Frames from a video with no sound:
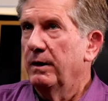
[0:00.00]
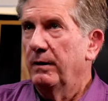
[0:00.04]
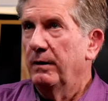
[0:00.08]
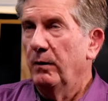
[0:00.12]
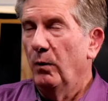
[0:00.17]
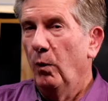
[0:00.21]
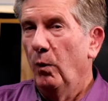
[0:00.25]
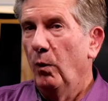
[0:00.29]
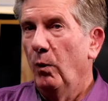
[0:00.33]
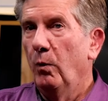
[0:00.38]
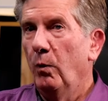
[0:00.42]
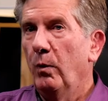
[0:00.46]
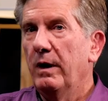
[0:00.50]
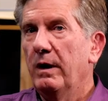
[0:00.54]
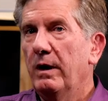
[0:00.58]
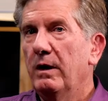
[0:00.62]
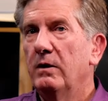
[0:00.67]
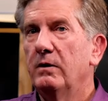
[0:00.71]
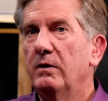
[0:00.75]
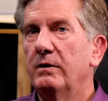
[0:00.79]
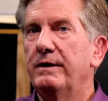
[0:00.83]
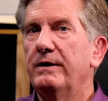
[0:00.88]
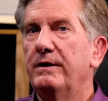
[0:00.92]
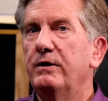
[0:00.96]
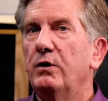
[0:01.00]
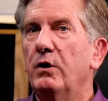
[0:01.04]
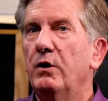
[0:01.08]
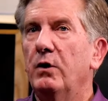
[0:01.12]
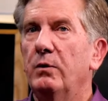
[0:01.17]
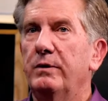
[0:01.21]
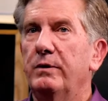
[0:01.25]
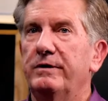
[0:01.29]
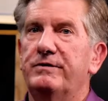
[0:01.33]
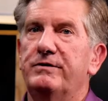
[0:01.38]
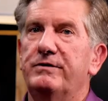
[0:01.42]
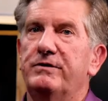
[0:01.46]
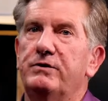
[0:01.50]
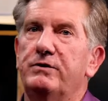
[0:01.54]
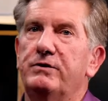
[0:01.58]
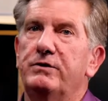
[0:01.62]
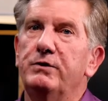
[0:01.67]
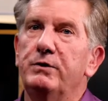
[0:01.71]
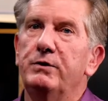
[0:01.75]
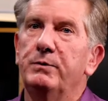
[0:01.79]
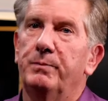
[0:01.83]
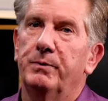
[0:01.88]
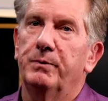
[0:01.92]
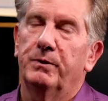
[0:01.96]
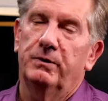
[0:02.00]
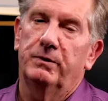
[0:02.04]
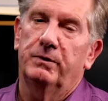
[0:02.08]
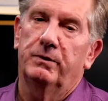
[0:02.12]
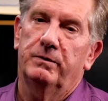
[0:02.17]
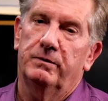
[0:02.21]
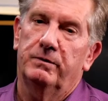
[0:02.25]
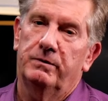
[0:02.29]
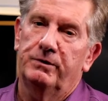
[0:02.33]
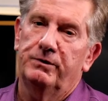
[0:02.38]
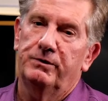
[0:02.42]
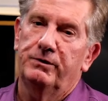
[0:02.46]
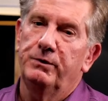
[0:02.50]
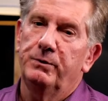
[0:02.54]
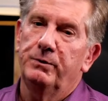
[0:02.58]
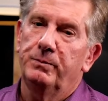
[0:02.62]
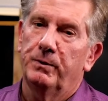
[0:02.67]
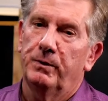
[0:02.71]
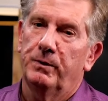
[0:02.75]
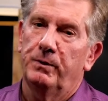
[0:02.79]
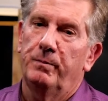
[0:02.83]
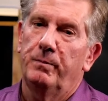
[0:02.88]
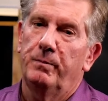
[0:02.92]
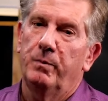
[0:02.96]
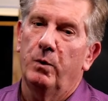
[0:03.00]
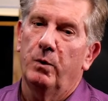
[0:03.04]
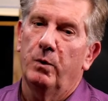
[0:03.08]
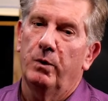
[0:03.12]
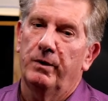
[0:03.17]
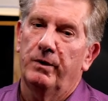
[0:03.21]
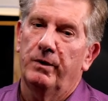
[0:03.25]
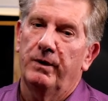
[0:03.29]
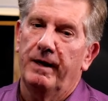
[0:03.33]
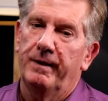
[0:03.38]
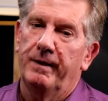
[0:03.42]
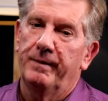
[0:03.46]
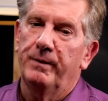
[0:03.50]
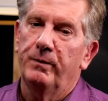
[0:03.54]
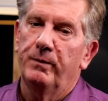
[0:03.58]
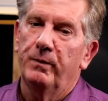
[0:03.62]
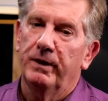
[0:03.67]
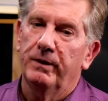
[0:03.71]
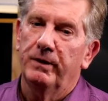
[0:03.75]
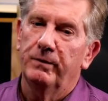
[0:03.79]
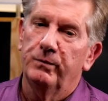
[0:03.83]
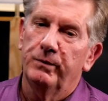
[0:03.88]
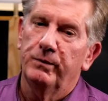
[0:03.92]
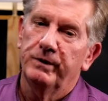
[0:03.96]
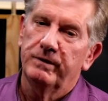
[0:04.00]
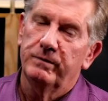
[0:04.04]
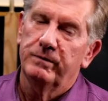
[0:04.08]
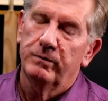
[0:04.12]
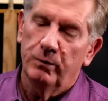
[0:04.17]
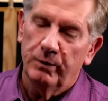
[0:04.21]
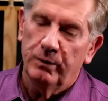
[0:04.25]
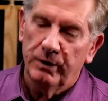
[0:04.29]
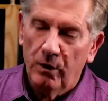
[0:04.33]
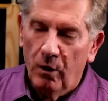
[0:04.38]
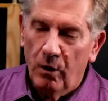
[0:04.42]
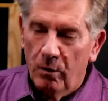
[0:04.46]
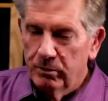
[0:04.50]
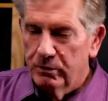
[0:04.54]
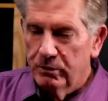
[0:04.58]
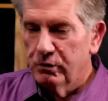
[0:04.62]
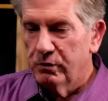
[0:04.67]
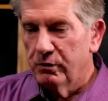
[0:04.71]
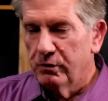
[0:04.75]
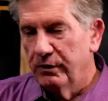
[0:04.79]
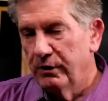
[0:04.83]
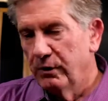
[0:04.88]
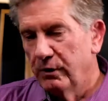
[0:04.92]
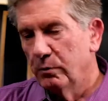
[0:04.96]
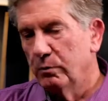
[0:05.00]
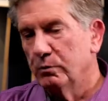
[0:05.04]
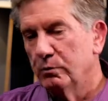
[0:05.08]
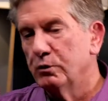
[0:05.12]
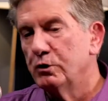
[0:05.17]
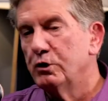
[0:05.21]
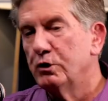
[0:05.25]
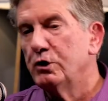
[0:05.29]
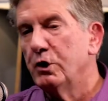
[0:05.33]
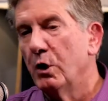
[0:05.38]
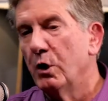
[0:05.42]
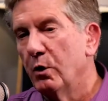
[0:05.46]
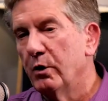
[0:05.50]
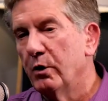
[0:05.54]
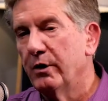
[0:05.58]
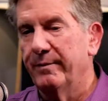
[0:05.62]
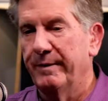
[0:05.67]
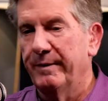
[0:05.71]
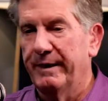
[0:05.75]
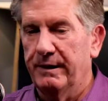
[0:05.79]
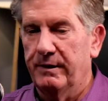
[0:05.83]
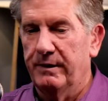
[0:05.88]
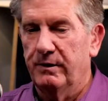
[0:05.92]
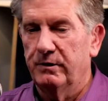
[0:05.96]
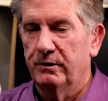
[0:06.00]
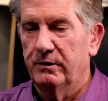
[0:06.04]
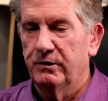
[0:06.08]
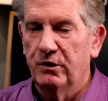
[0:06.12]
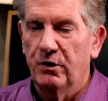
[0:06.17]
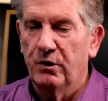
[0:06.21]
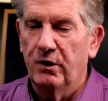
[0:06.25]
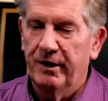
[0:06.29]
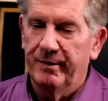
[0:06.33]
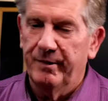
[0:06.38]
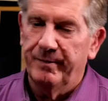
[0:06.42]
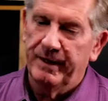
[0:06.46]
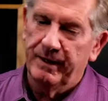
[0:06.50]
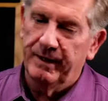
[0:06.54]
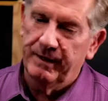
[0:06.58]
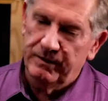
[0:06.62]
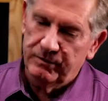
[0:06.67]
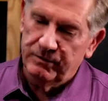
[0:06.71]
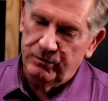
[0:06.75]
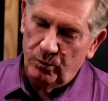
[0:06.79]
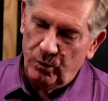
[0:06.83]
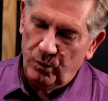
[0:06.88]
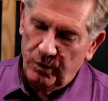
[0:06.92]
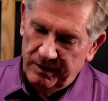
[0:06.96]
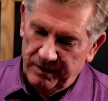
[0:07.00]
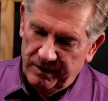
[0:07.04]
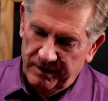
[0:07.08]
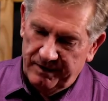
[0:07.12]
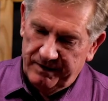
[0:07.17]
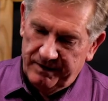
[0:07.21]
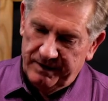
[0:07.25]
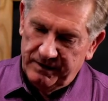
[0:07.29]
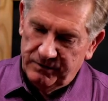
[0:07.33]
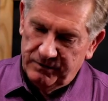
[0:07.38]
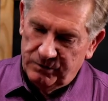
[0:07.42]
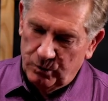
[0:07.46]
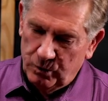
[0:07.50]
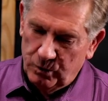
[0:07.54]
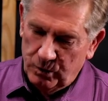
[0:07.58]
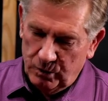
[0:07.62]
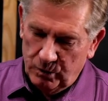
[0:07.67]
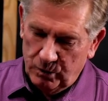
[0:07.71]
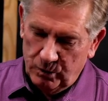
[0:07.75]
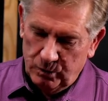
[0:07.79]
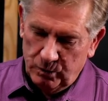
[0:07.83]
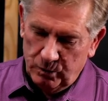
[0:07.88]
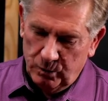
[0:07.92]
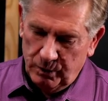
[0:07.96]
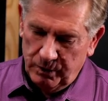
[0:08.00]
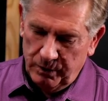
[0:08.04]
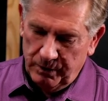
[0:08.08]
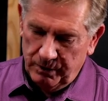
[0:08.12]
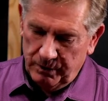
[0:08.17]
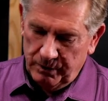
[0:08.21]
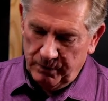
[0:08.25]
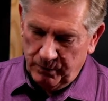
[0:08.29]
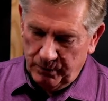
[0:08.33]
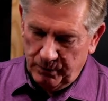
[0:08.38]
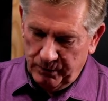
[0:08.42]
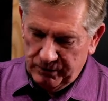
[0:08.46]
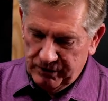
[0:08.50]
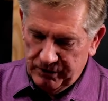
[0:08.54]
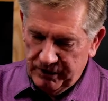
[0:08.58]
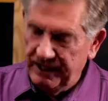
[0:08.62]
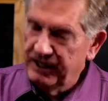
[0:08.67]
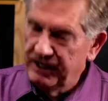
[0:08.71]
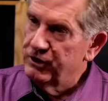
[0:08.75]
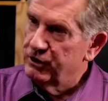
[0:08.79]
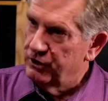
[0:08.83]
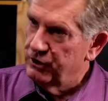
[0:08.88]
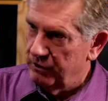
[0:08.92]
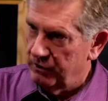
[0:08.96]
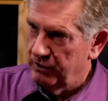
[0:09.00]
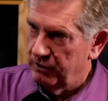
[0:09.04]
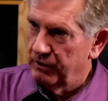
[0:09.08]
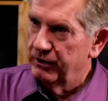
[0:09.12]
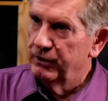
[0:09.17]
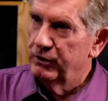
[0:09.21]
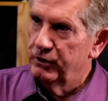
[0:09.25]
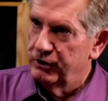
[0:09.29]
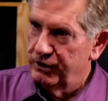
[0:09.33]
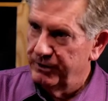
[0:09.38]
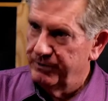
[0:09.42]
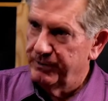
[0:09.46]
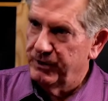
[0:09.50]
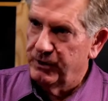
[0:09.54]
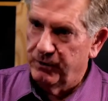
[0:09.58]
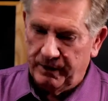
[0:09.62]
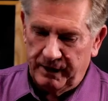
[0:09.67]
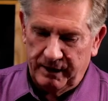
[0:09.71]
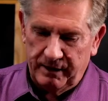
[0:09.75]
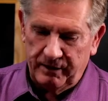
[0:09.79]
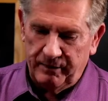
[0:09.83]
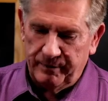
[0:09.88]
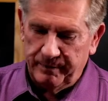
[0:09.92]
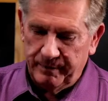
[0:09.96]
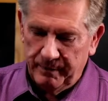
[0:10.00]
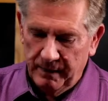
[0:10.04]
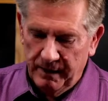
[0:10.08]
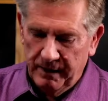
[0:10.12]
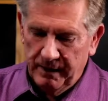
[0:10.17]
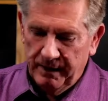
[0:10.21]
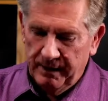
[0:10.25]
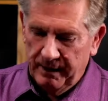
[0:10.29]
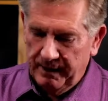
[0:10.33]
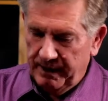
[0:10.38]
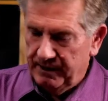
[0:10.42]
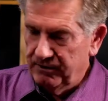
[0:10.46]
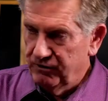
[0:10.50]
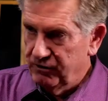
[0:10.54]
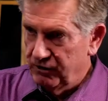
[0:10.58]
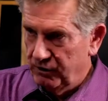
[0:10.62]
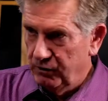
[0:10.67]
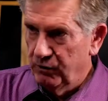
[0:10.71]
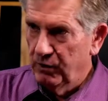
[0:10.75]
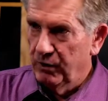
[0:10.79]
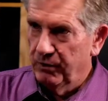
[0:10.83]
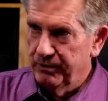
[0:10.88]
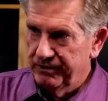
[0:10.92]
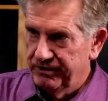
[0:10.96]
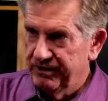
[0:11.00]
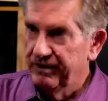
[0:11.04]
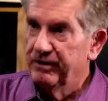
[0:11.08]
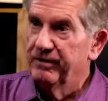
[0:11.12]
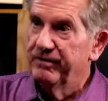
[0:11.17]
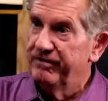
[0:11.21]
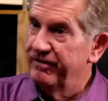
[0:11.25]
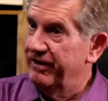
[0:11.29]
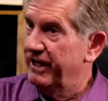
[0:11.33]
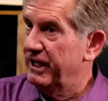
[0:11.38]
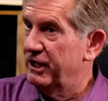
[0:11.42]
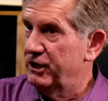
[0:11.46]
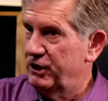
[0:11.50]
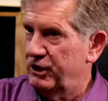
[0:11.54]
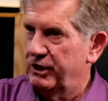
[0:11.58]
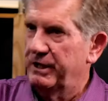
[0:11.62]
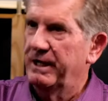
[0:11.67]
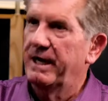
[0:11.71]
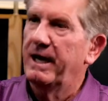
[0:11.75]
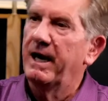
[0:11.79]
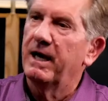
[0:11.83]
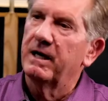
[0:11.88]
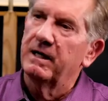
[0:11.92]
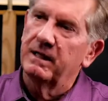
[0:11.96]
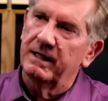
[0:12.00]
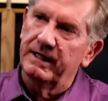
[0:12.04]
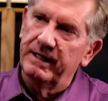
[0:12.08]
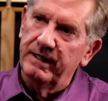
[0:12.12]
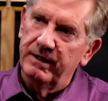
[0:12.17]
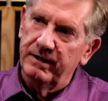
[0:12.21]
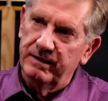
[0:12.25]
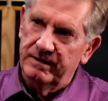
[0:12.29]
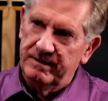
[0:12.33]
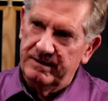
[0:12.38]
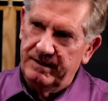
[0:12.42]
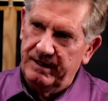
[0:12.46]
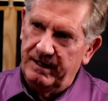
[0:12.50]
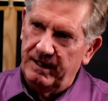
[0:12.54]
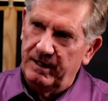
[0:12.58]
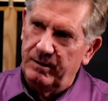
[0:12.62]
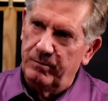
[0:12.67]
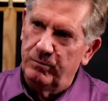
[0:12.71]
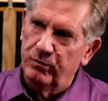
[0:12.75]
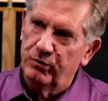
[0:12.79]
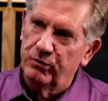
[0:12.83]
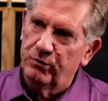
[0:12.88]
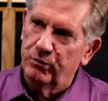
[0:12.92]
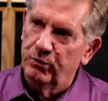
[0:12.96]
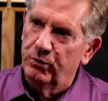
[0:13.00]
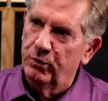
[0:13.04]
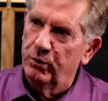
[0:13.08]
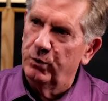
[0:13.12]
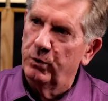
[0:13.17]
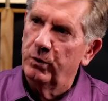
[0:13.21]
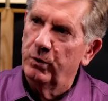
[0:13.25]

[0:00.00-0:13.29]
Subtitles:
Well, it's super, super important. I know, and we almost, we'll joke about it or talk about it because one of the things we'll teach in our leadership curriculum, as is innovation, how to lead a team through